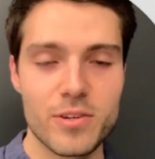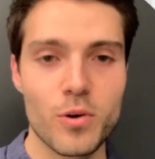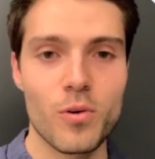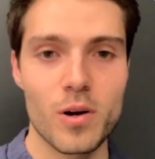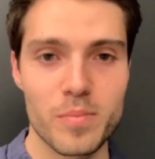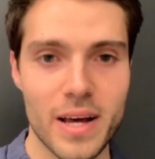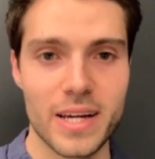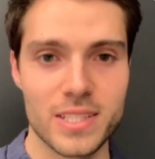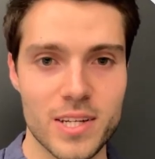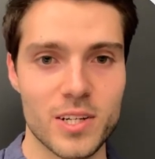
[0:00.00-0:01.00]
you're
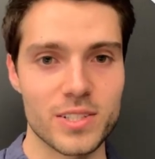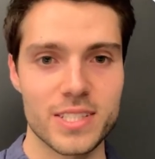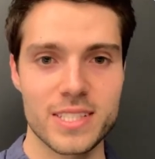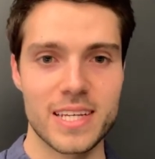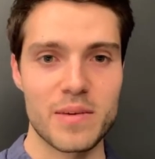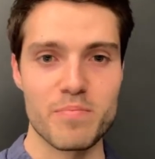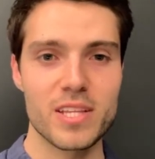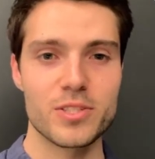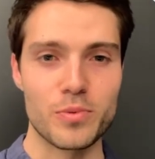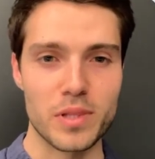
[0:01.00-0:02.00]
applying to the Hertz, it
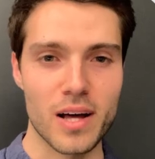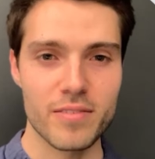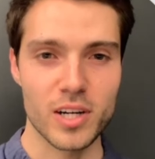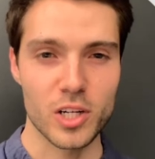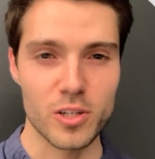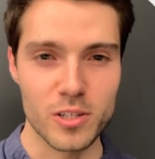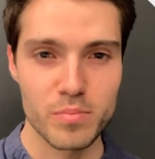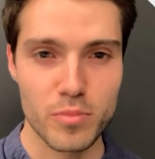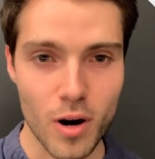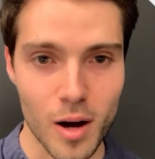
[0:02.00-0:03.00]
means you love a good
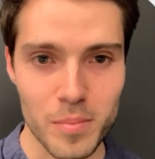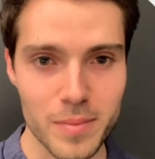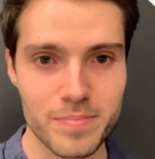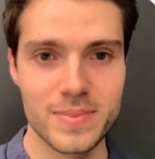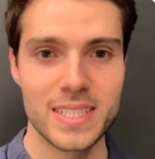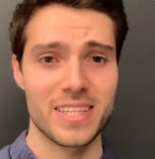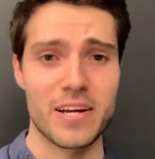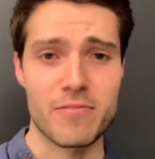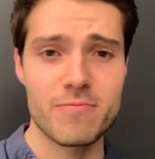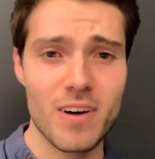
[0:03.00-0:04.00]
problem.
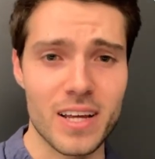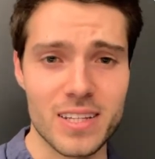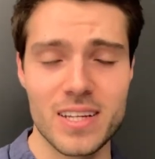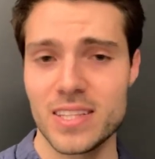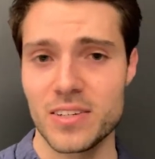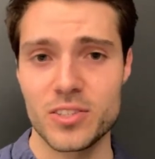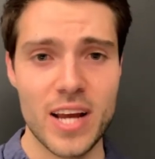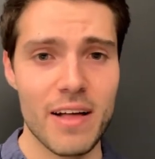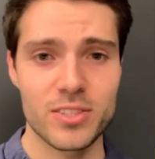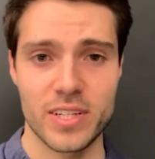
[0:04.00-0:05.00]
They're fun, they're
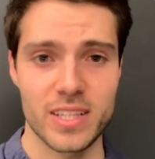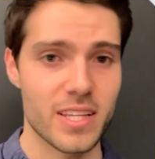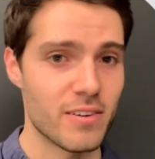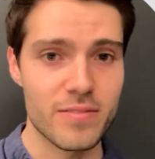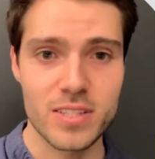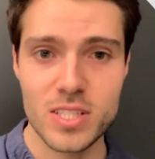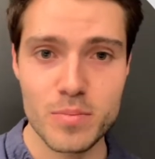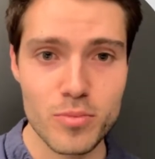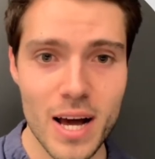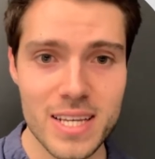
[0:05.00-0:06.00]
challenging, they're even
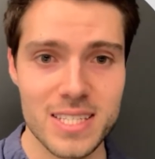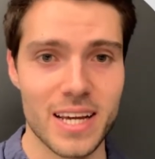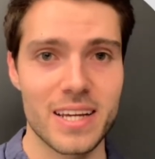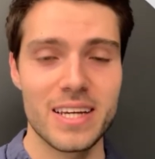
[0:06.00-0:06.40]
surprising.